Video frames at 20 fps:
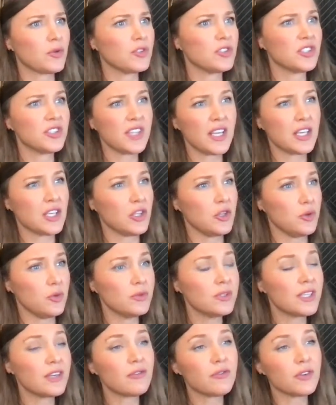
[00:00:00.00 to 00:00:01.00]
or just like
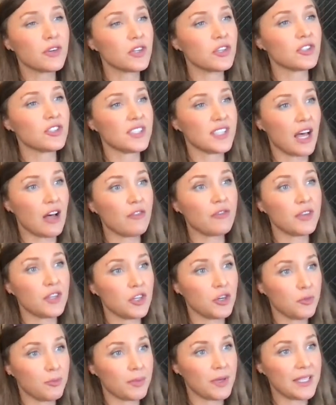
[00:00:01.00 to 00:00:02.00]
use it for yourself and
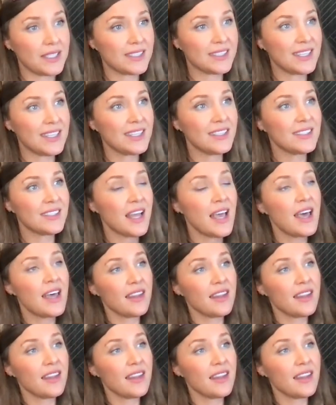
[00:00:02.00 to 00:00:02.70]
your business,